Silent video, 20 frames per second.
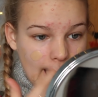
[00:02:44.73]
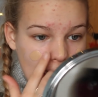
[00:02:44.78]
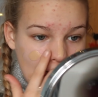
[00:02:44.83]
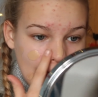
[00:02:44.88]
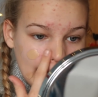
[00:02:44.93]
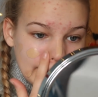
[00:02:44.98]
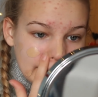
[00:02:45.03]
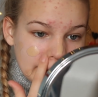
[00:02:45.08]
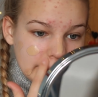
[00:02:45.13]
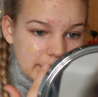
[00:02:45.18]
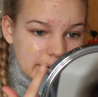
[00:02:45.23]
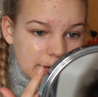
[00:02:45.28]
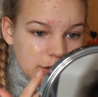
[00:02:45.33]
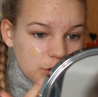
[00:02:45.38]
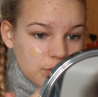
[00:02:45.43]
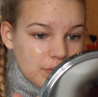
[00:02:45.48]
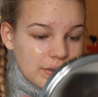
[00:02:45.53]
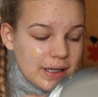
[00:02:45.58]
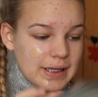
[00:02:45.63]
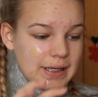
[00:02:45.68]
and
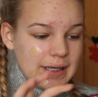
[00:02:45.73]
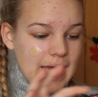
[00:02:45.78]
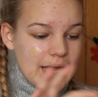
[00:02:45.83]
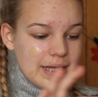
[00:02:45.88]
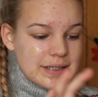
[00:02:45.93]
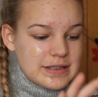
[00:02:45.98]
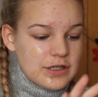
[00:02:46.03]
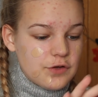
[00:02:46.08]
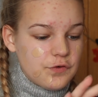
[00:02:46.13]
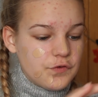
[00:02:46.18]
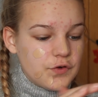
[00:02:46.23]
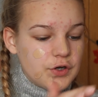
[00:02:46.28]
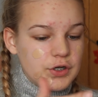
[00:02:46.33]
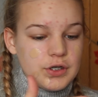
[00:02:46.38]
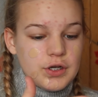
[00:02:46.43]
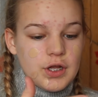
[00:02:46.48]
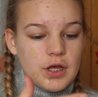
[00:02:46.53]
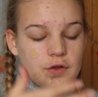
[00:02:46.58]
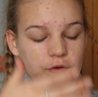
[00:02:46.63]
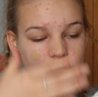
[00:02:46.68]
you can get
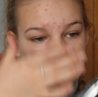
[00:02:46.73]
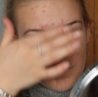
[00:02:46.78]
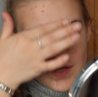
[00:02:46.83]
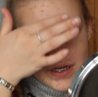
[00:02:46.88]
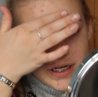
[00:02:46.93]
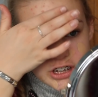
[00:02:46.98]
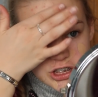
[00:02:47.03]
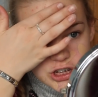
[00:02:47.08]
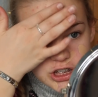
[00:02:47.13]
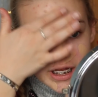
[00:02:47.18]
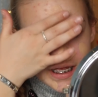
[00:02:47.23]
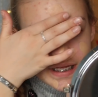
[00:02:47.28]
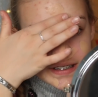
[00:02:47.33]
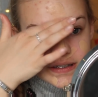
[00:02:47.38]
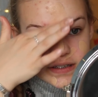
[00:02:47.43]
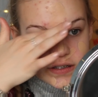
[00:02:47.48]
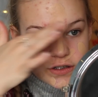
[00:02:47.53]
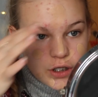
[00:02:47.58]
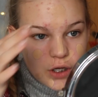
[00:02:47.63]
different finishes.